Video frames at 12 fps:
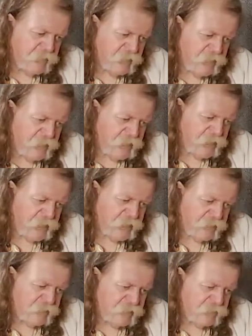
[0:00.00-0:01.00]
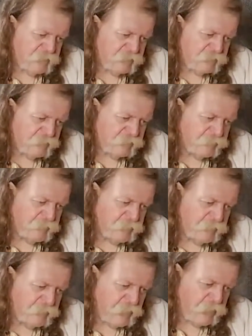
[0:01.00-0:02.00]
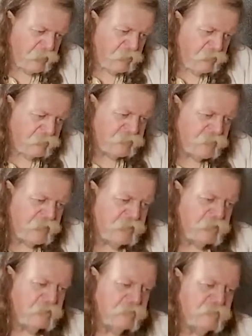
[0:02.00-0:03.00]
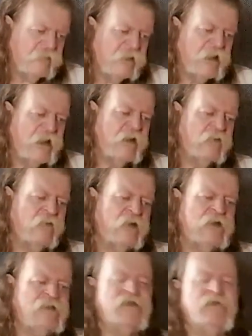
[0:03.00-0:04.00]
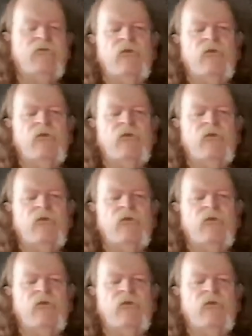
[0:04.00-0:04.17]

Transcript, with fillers: And review of Valhalla Rising.